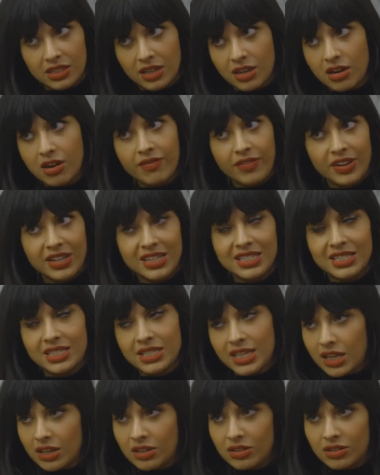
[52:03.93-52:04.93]
I can't find a
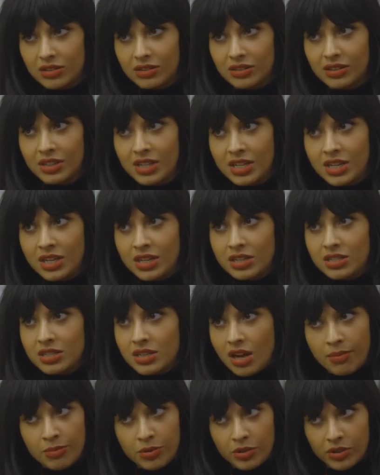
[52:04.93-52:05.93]
single
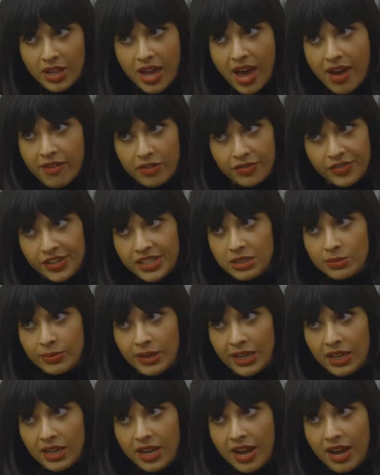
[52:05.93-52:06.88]
sample that ever fits me.